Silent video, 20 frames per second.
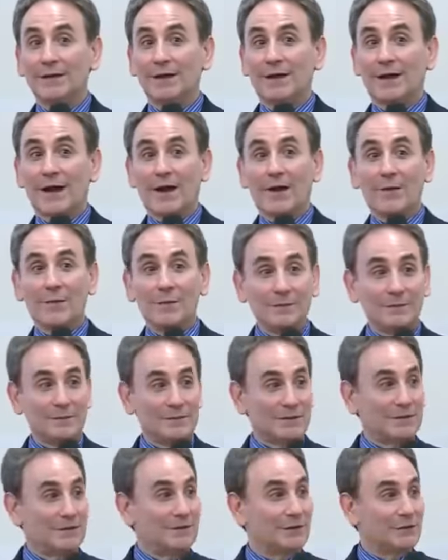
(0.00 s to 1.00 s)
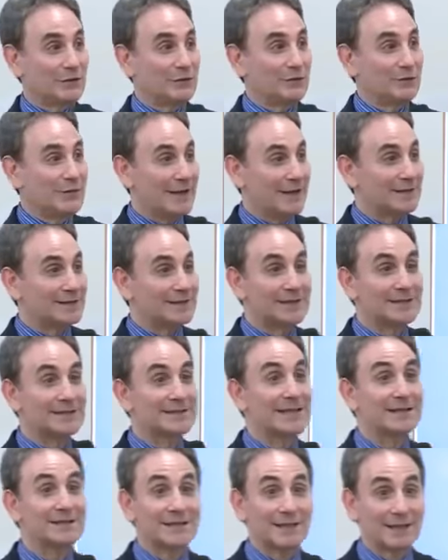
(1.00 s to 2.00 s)
Come to the 2-day
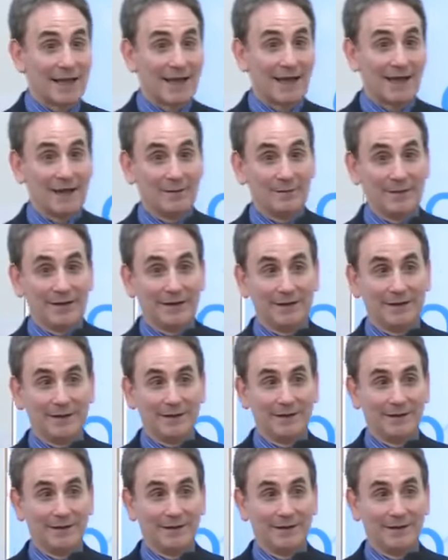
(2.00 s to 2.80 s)
Success Academy.